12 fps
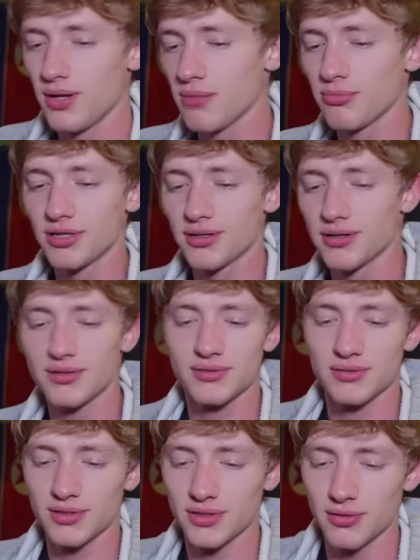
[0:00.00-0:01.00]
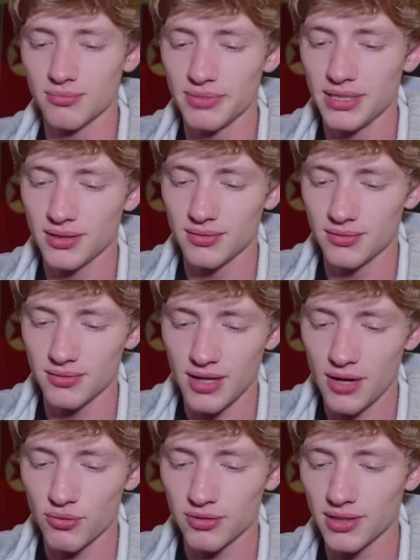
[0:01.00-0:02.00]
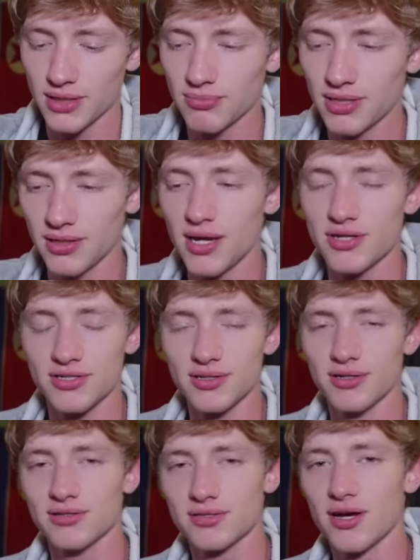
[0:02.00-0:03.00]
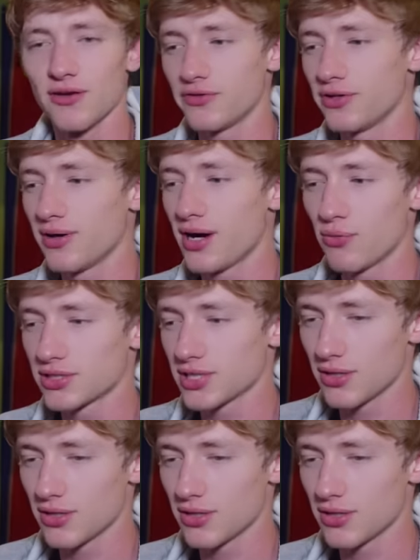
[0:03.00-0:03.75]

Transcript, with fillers: because, you know, being, I wouldn't like being Asian in itself. You know, I wish I was